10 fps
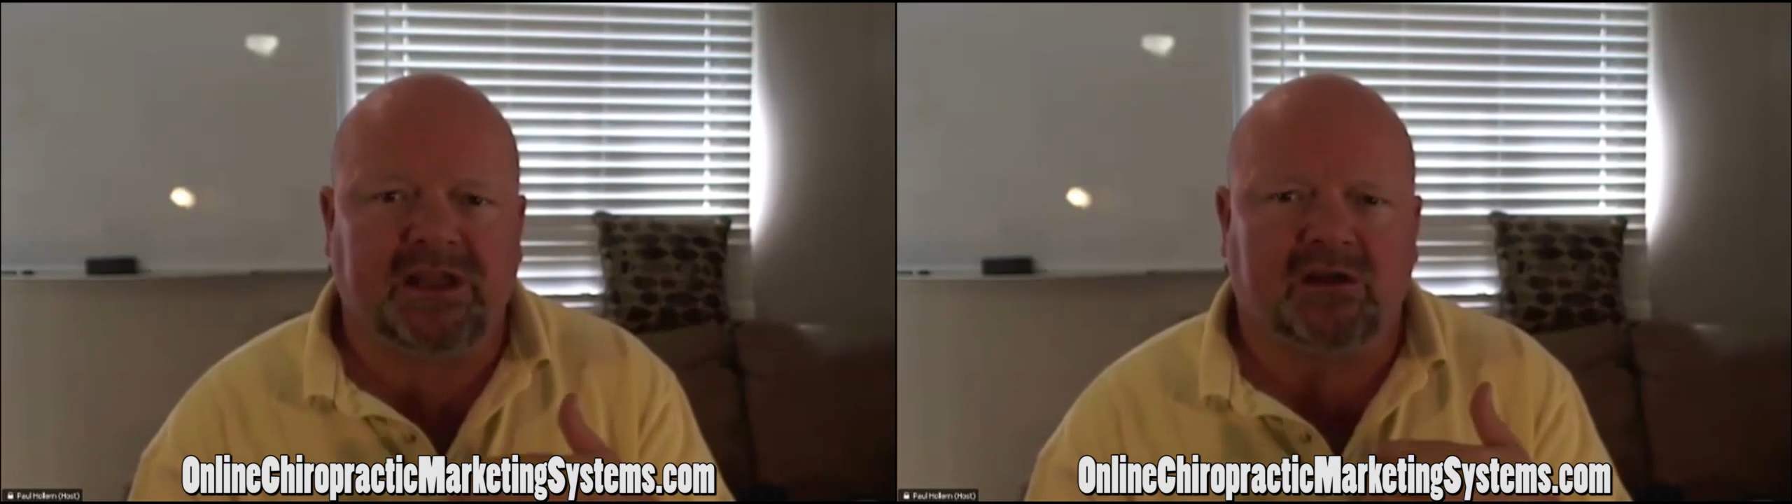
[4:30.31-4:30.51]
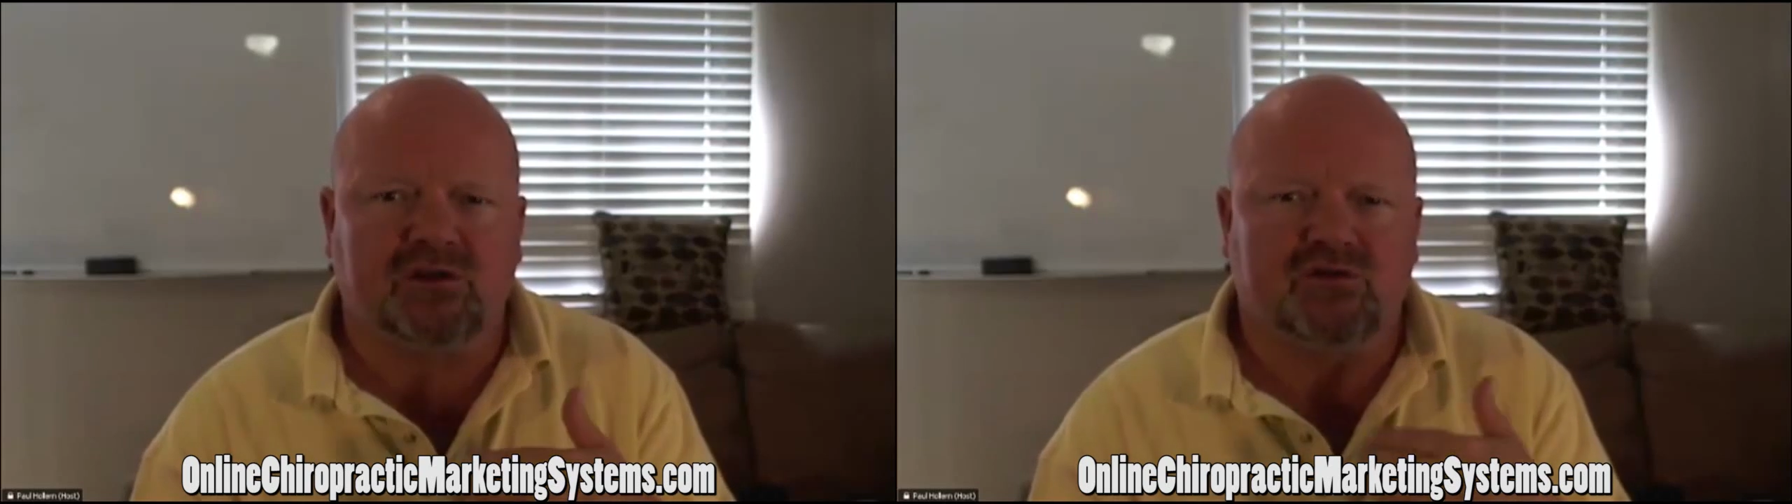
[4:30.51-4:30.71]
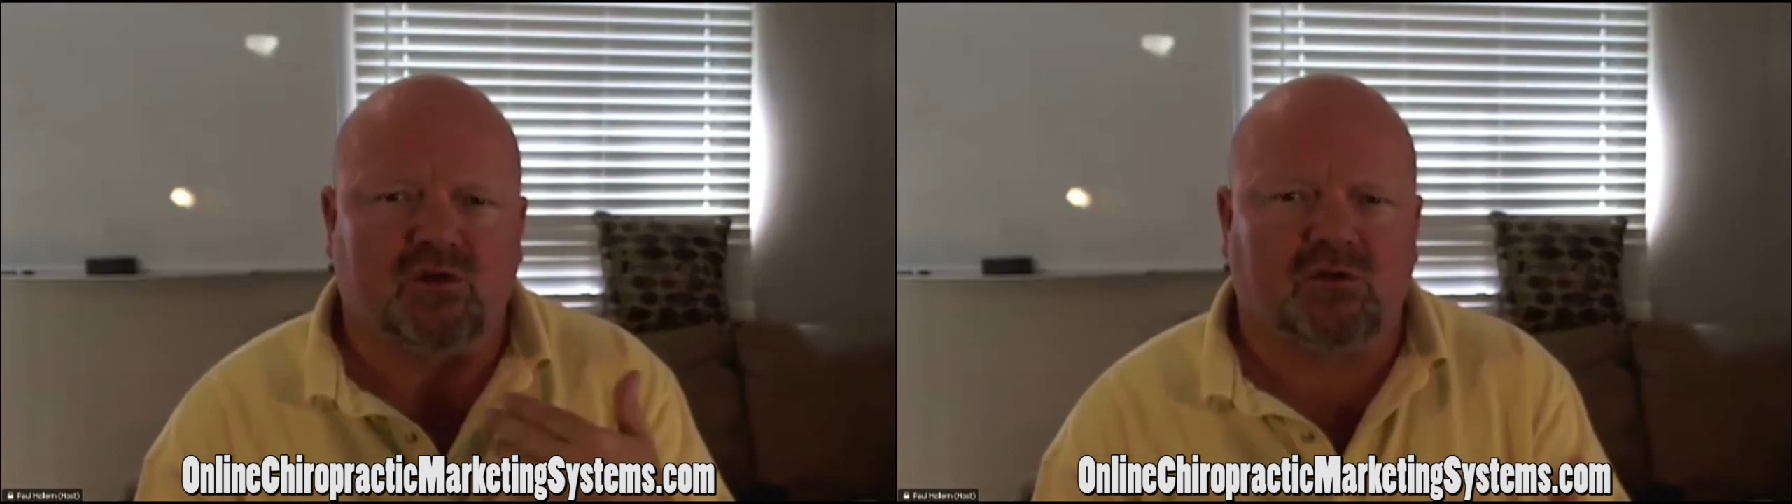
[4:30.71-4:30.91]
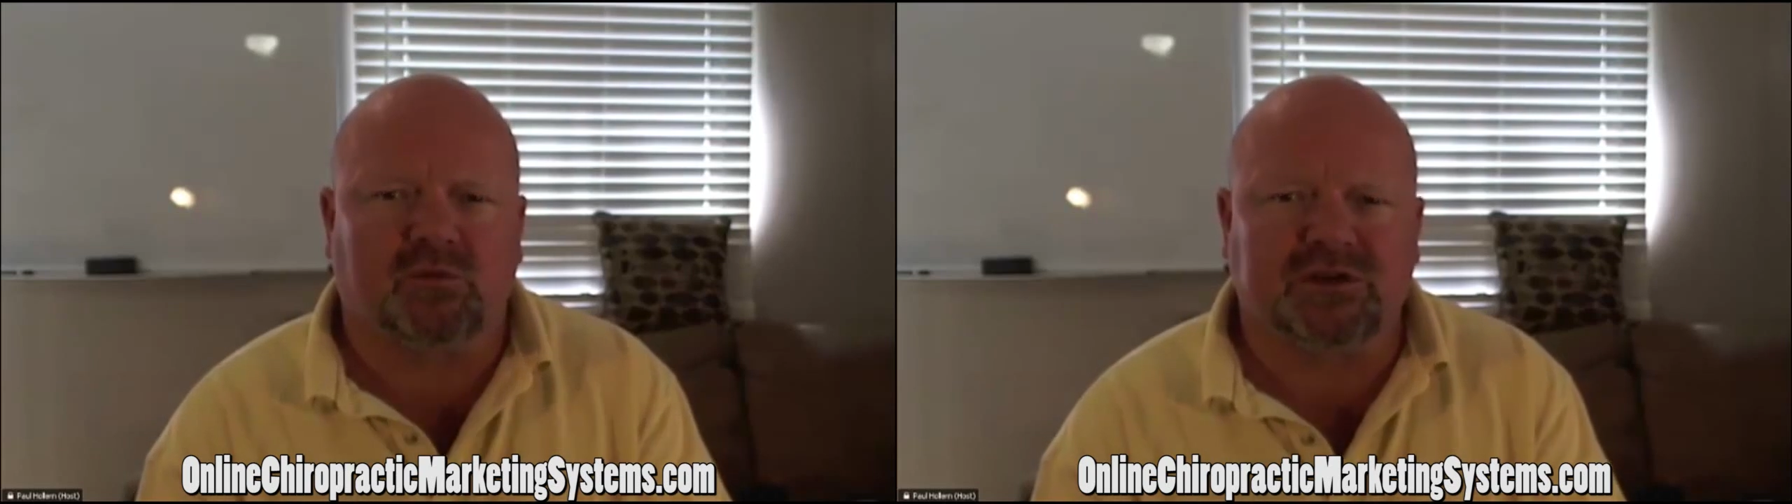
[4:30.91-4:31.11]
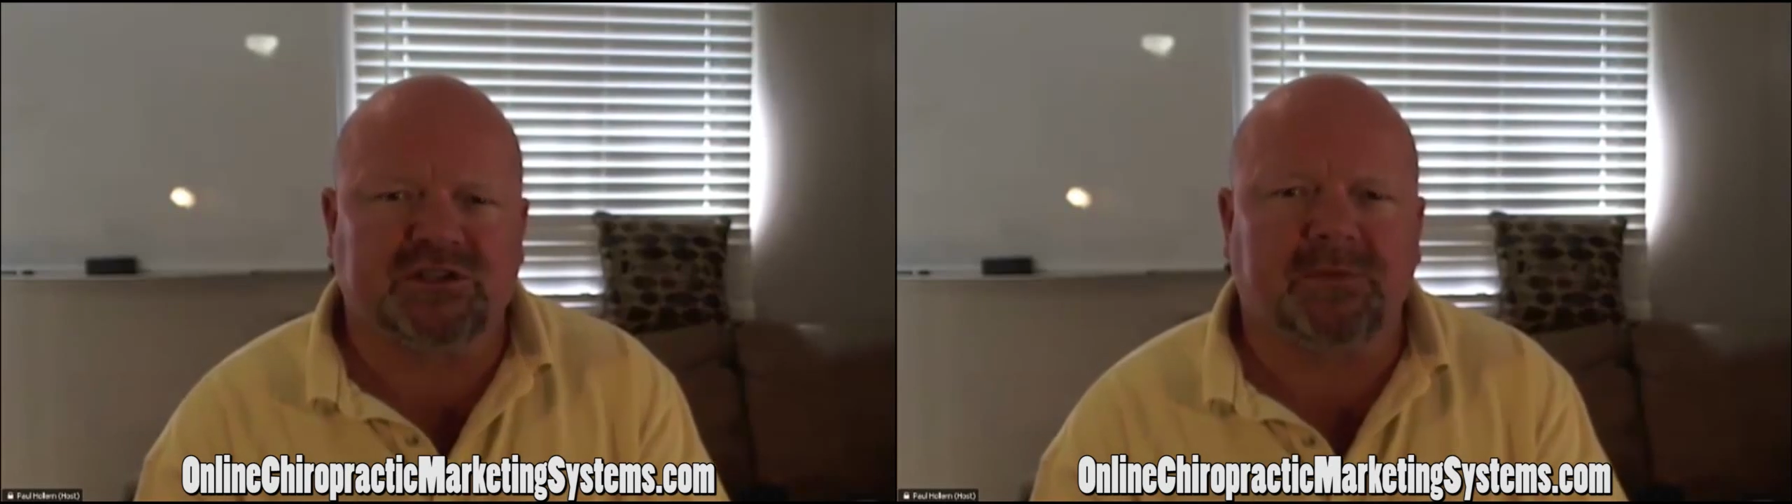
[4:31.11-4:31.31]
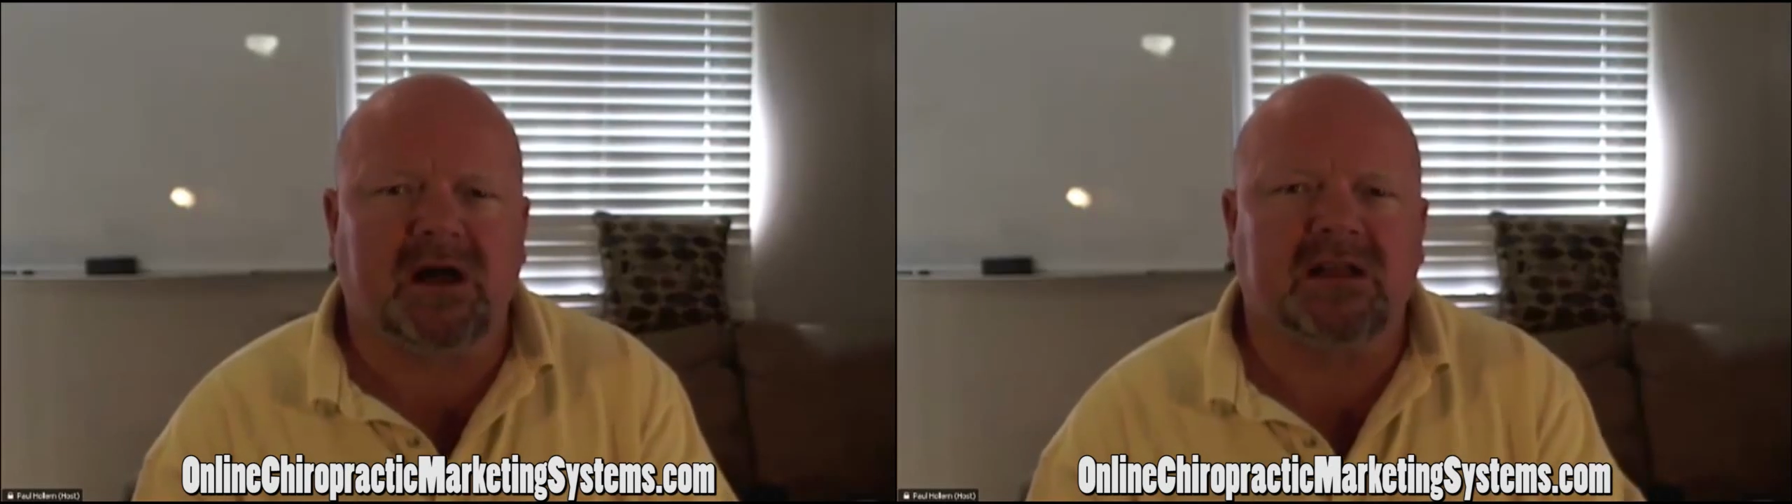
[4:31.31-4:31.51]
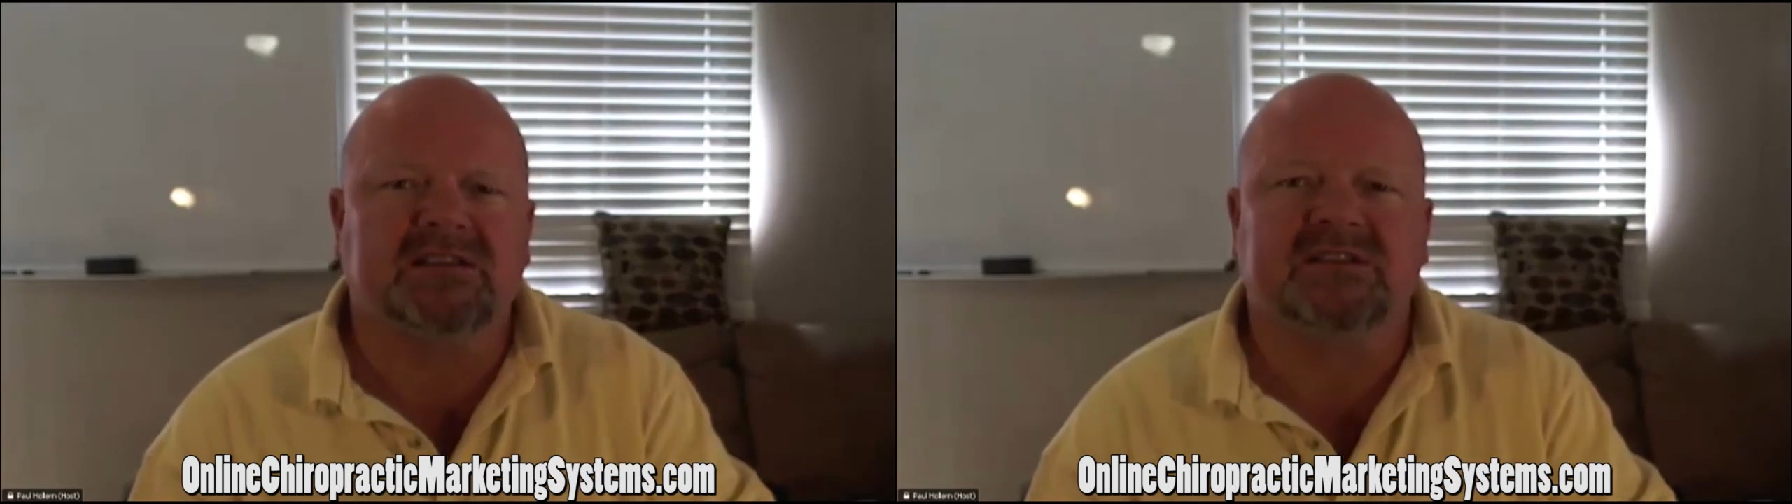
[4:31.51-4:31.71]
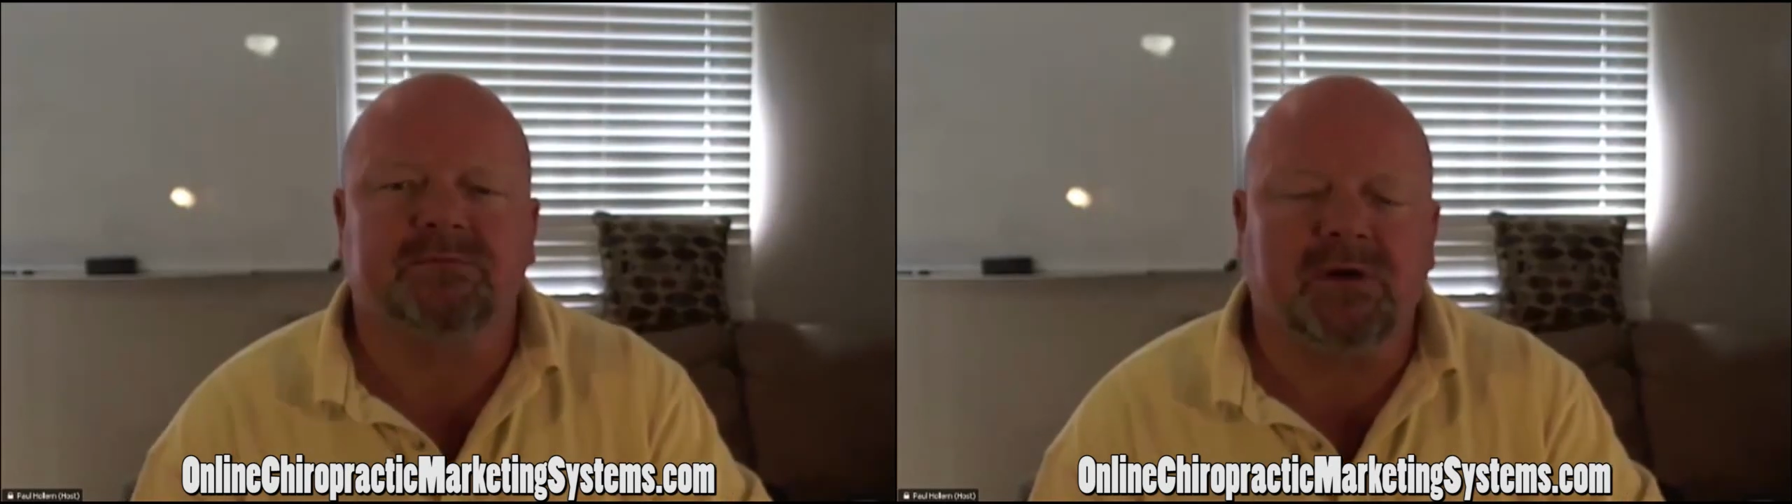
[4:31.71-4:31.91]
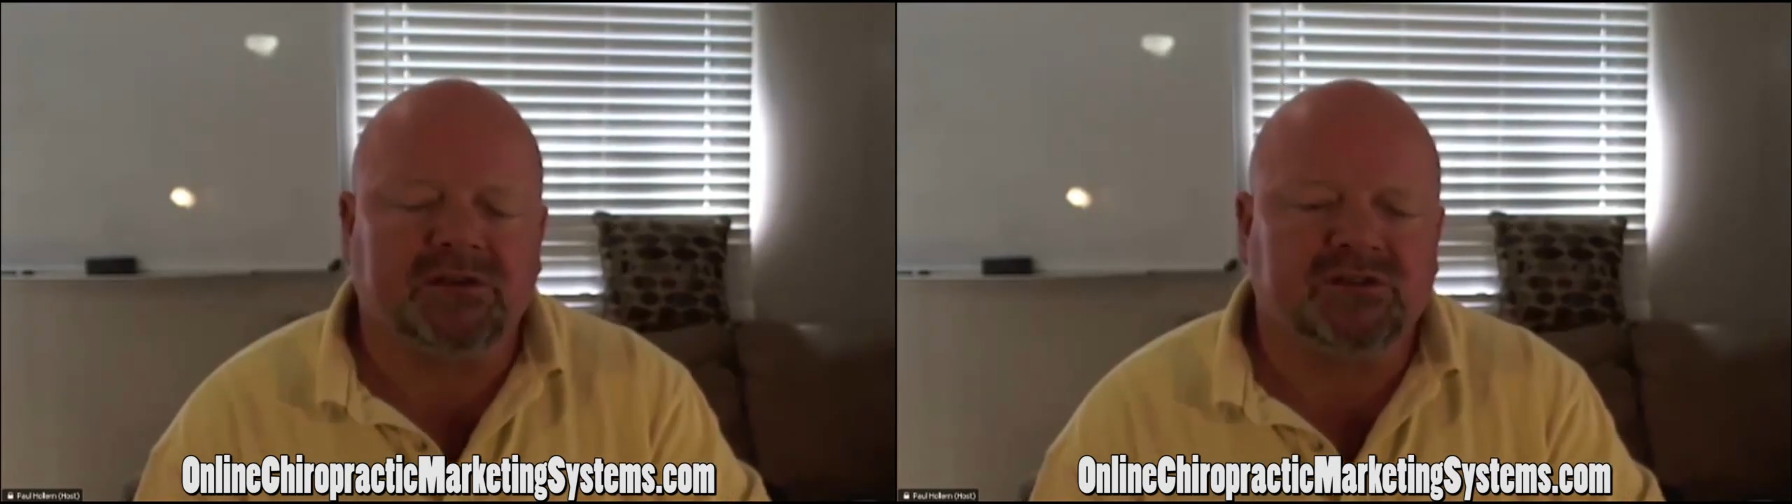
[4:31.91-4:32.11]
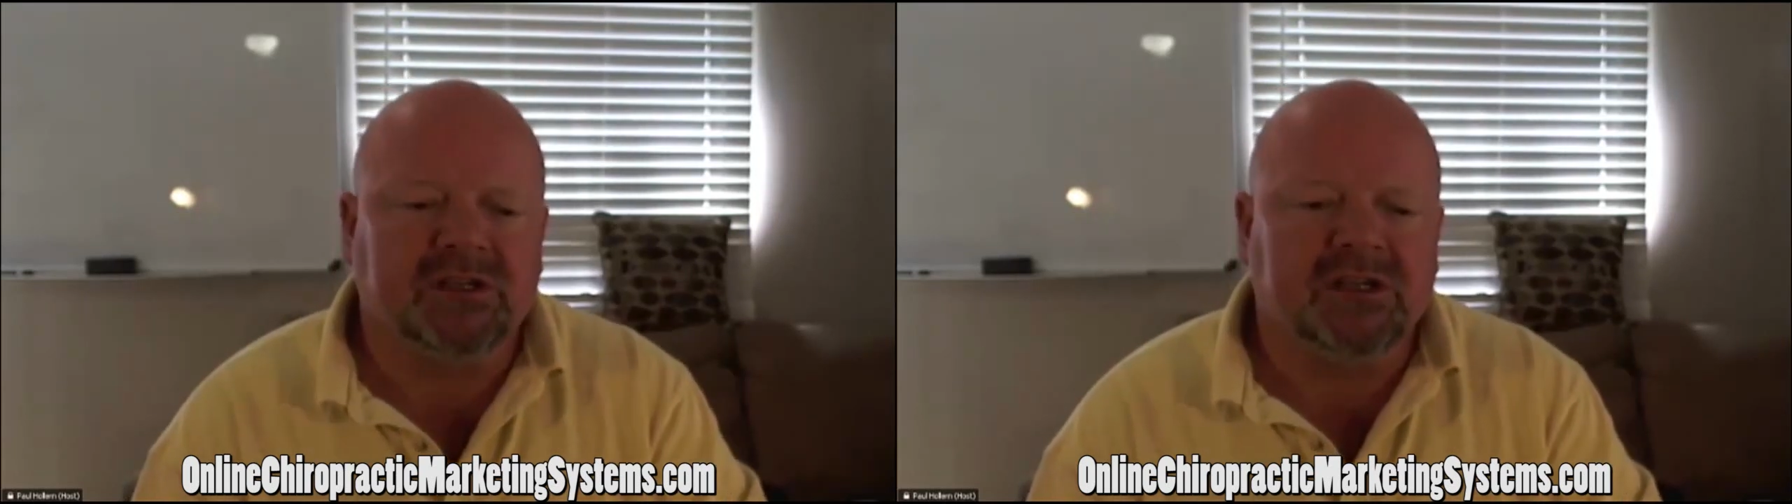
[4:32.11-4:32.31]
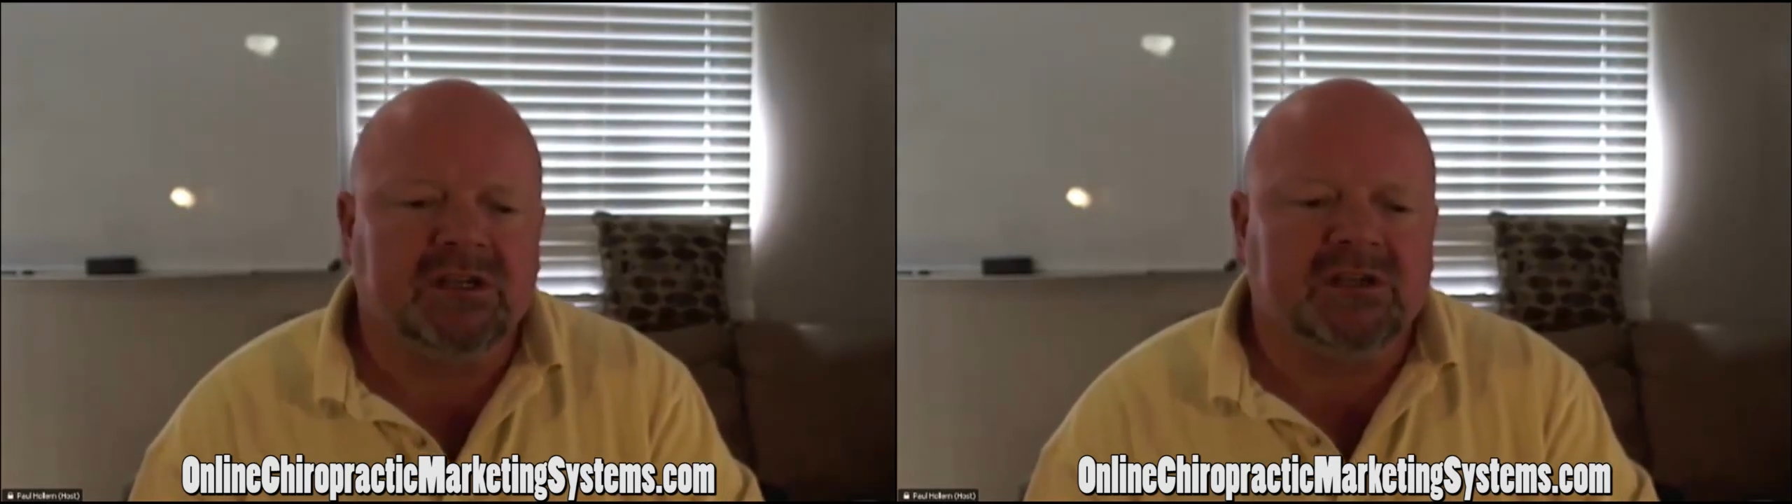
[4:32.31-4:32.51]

You can't control a response as much.